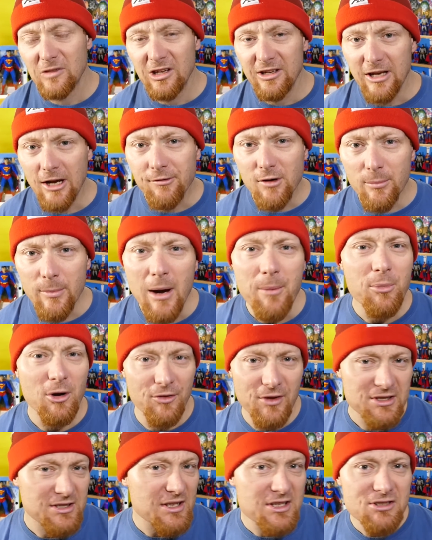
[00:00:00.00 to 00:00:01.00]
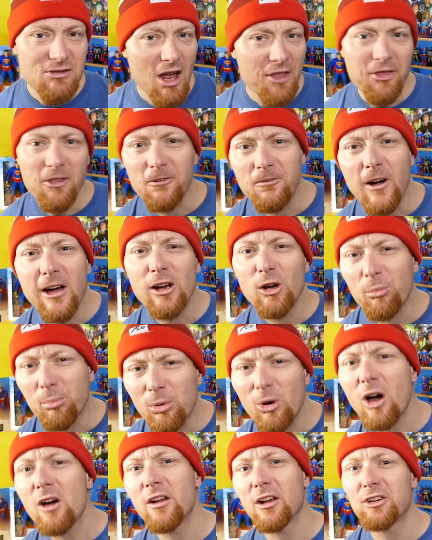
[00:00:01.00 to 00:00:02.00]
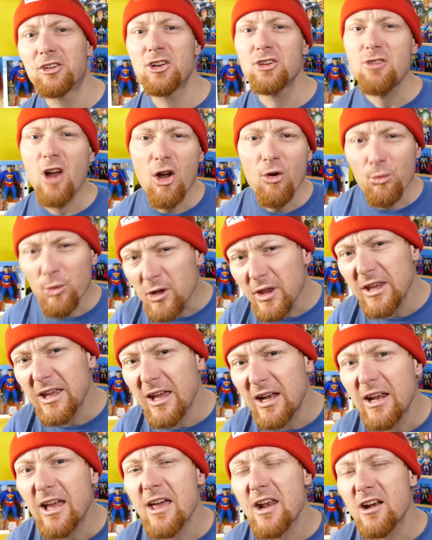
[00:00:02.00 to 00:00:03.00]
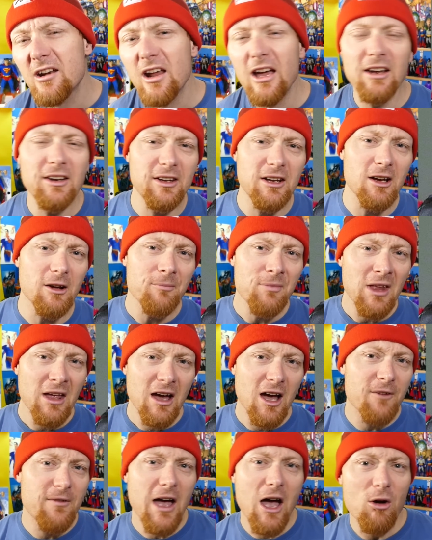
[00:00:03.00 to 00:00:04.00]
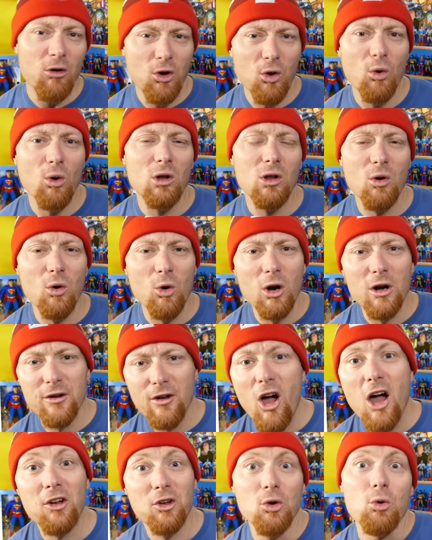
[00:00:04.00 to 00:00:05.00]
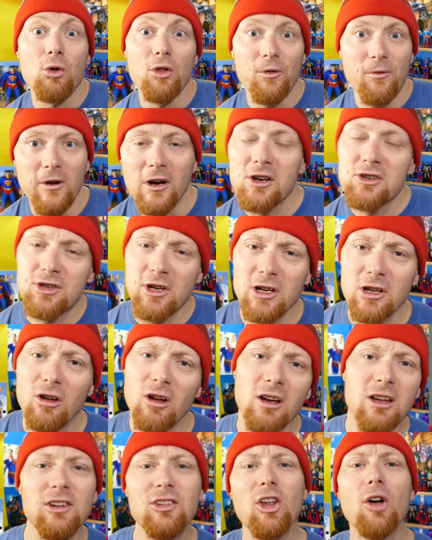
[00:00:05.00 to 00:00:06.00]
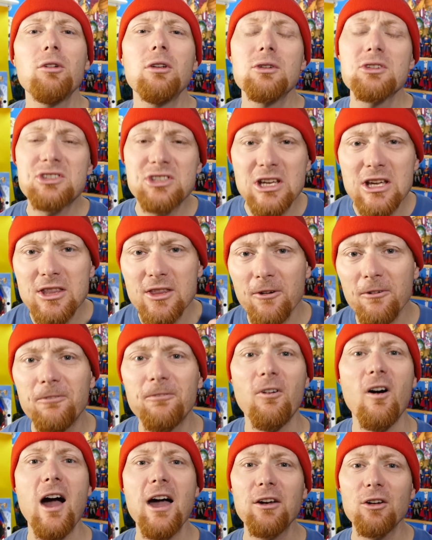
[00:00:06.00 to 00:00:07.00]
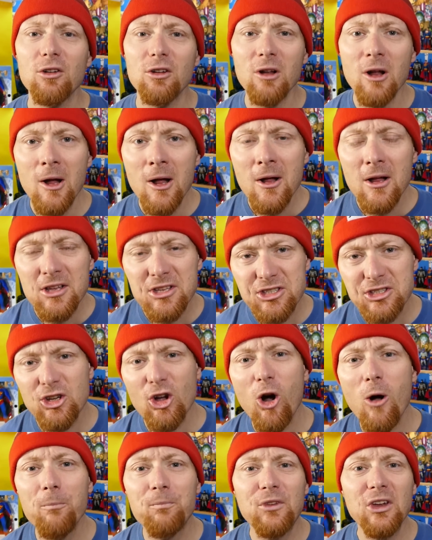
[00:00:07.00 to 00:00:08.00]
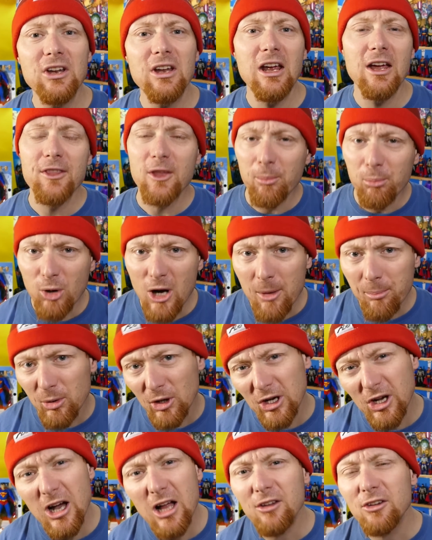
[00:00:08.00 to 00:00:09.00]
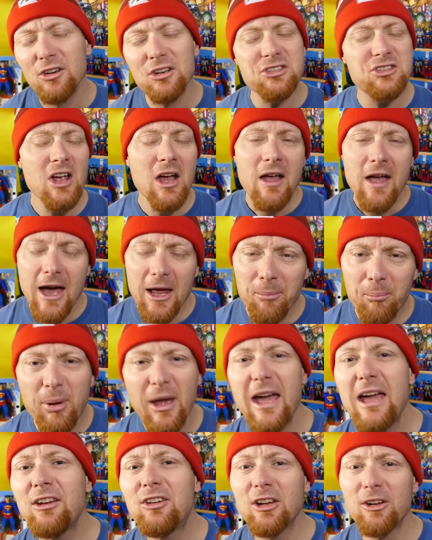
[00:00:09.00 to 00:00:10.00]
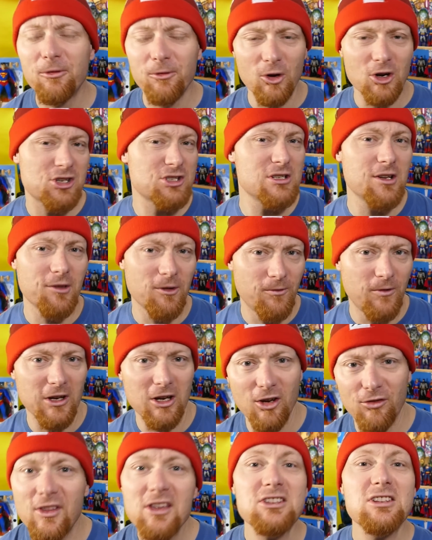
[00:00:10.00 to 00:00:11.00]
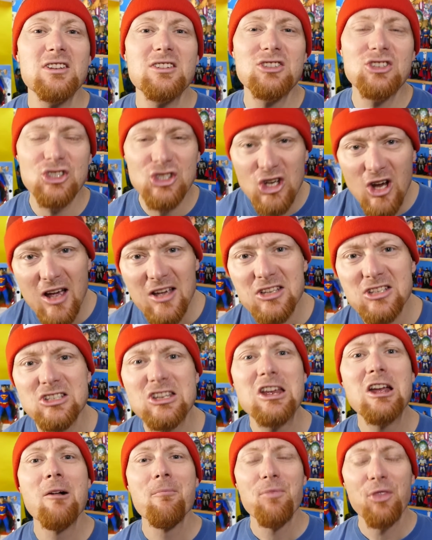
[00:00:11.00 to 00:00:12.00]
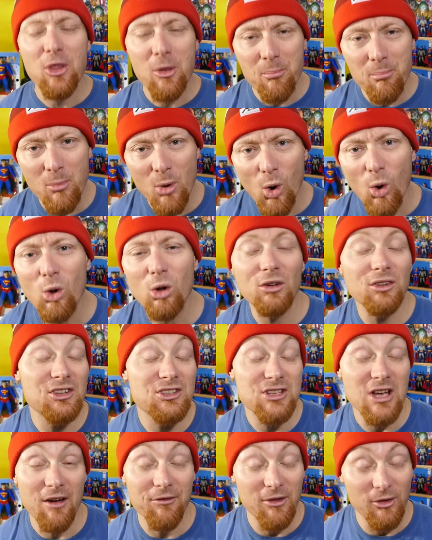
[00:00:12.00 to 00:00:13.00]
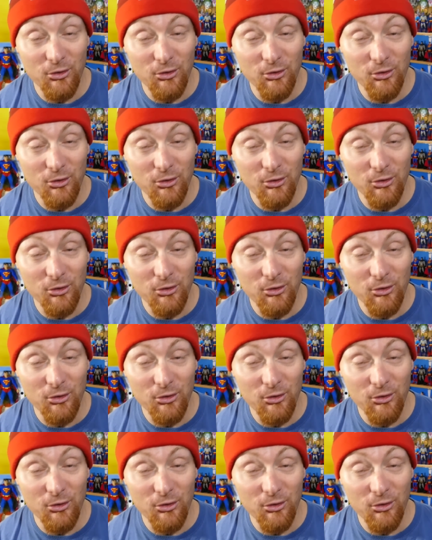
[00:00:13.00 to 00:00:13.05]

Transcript: Now remember, this is not the final product. You're not really going to get an idea of how cool or not cool the figure's going to look until you see the final sculpted in the proper colors and painted version of the figure. This is just the molds of the